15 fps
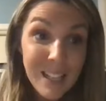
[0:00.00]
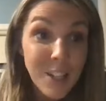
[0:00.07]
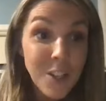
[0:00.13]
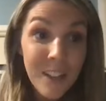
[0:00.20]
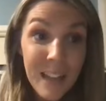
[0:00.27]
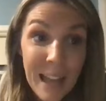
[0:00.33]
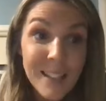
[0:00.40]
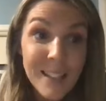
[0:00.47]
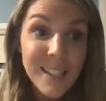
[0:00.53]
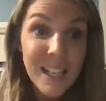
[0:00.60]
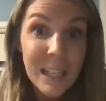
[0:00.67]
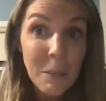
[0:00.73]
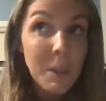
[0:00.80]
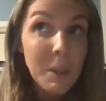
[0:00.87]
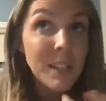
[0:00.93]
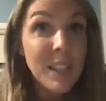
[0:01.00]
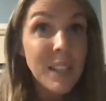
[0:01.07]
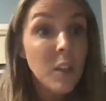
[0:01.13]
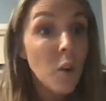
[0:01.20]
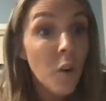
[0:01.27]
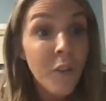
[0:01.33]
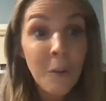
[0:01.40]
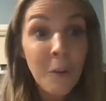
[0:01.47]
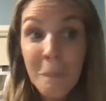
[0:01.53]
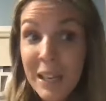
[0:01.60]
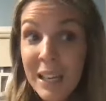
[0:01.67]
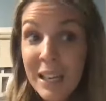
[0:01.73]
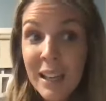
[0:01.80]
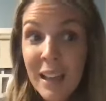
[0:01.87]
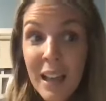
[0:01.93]
in your gas tank? Because I know for
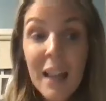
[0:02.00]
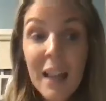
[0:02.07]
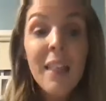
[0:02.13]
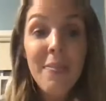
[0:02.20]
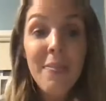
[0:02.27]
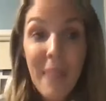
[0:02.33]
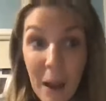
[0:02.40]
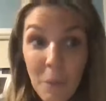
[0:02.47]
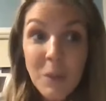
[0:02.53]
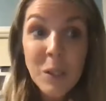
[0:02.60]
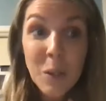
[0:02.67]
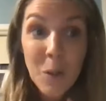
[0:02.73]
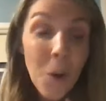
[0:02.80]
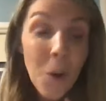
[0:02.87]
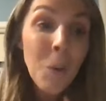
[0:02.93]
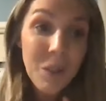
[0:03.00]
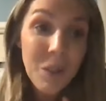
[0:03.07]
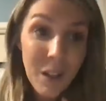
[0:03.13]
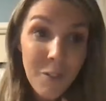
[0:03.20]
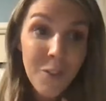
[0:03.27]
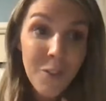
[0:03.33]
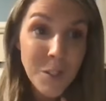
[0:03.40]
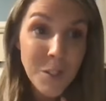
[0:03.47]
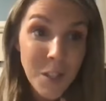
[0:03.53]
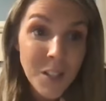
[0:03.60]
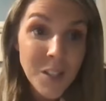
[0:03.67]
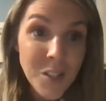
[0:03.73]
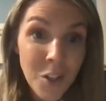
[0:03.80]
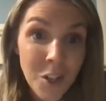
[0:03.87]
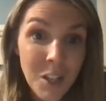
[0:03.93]
me, that was a goal when I first
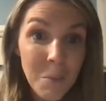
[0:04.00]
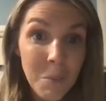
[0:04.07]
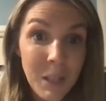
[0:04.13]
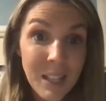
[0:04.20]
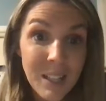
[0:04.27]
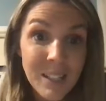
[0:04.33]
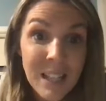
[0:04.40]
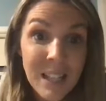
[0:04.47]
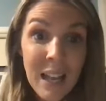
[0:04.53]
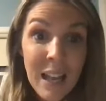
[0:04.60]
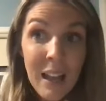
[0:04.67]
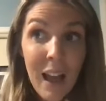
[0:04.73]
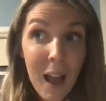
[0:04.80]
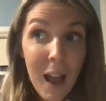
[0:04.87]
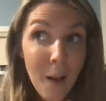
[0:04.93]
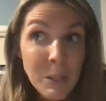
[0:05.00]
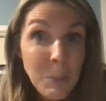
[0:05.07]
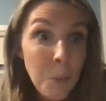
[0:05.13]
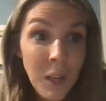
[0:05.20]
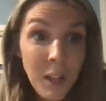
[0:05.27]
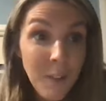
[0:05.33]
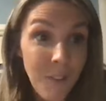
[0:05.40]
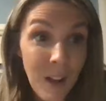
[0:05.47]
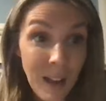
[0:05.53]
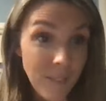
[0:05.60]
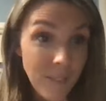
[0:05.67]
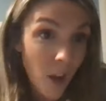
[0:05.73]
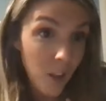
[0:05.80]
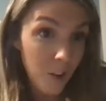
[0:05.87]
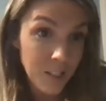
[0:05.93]
got started, because I was putting
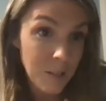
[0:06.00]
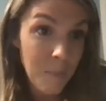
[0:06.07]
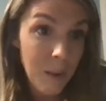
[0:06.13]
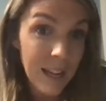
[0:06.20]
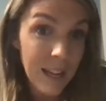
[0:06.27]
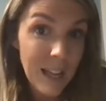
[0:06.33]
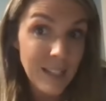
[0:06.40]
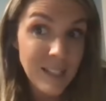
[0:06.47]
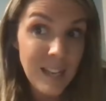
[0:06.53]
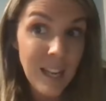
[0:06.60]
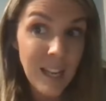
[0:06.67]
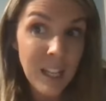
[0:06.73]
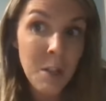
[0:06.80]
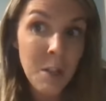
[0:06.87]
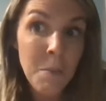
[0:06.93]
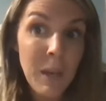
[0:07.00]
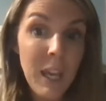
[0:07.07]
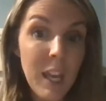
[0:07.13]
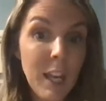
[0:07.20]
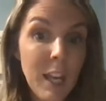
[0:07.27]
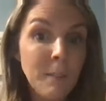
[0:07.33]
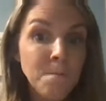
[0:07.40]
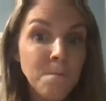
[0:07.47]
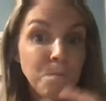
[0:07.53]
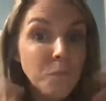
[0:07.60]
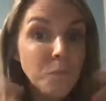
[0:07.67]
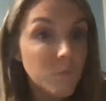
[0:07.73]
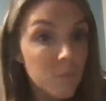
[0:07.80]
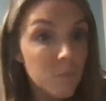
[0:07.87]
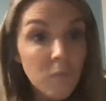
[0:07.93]
$5 in my gas tank in the beginning.
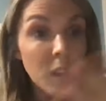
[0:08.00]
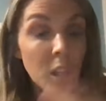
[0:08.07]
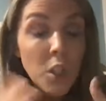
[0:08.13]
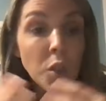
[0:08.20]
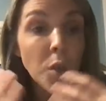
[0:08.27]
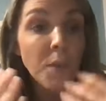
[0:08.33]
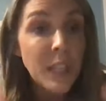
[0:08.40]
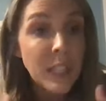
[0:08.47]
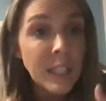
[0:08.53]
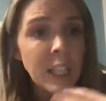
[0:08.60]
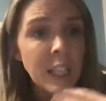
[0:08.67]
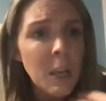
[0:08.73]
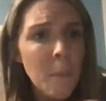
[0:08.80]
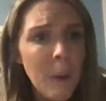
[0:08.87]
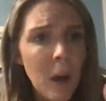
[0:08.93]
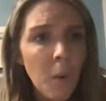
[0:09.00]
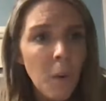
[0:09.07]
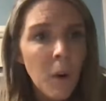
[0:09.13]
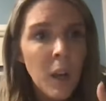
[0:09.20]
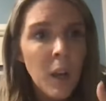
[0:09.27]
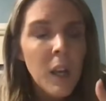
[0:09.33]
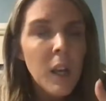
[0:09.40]
So thinking about,